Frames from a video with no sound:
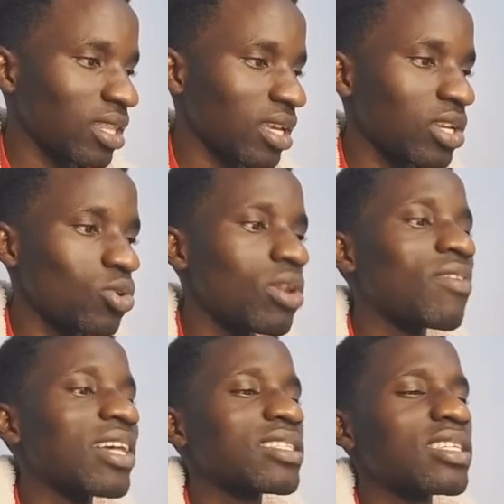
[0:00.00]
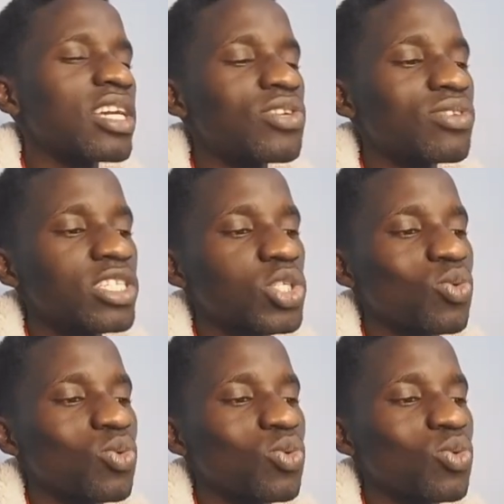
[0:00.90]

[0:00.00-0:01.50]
Then university entrance